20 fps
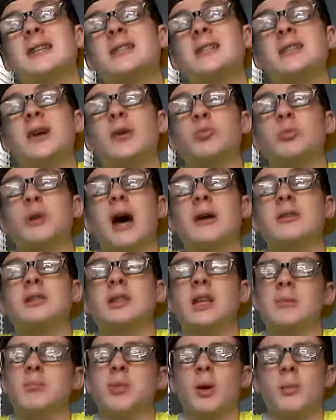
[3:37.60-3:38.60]
sometimes
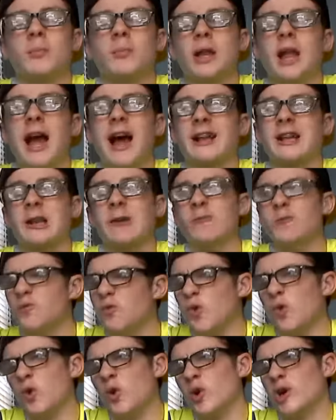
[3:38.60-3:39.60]
they put me at the
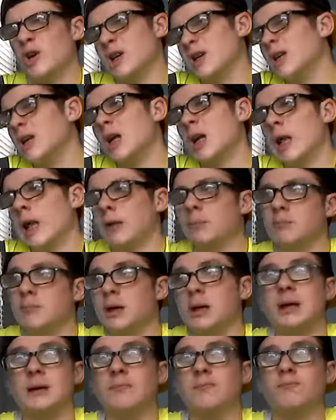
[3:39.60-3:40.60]
four,
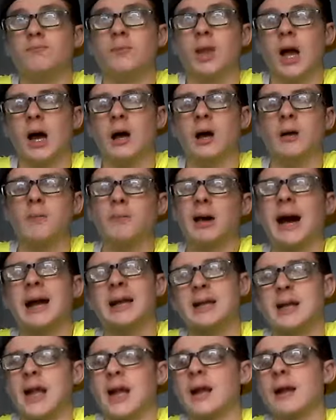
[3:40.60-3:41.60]
but um, I
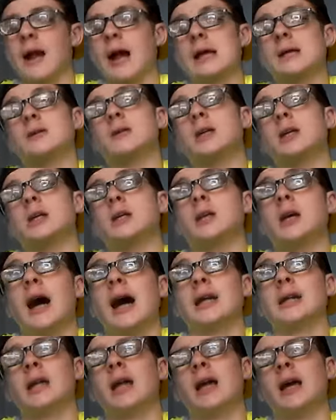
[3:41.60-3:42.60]
think I could.
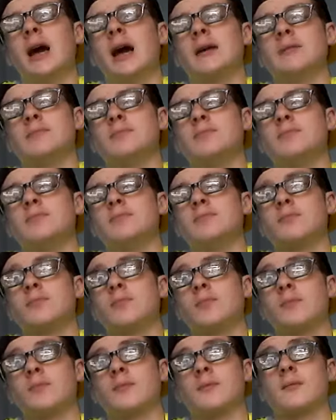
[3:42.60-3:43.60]
I think I'm
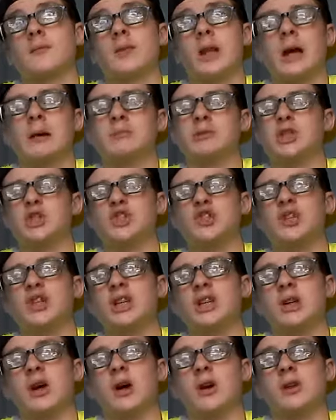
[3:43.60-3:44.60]
I'm a
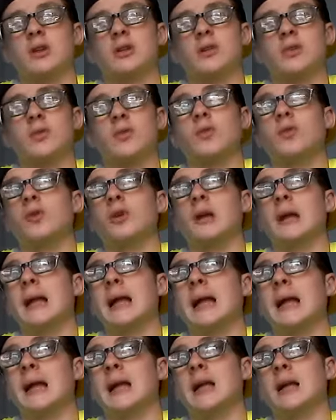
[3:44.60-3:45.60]
shooting guard or
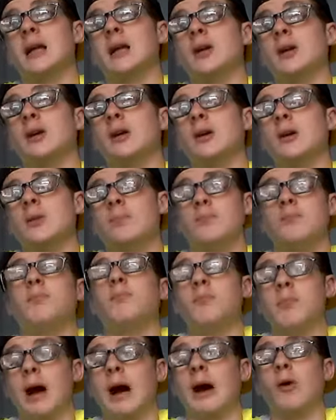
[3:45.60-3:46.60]
a
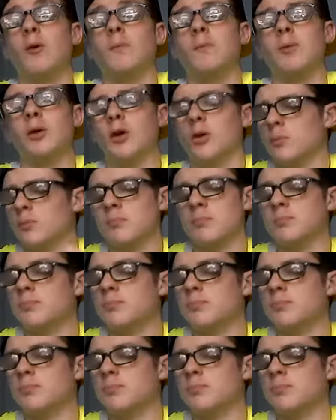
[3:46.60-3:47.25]
or